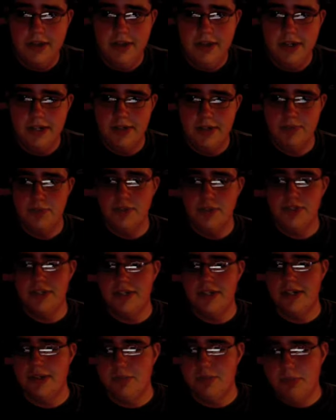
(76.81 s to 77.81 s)
I was
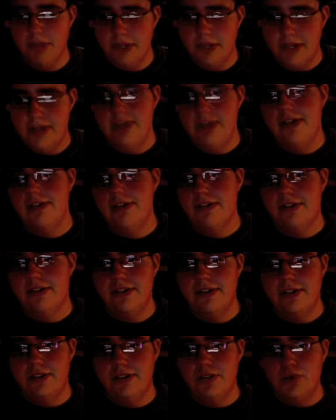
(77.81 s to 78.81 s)
playing
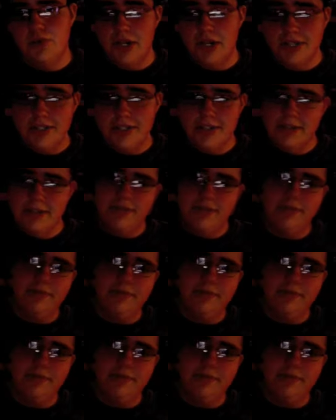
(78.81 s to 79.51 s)
Crisis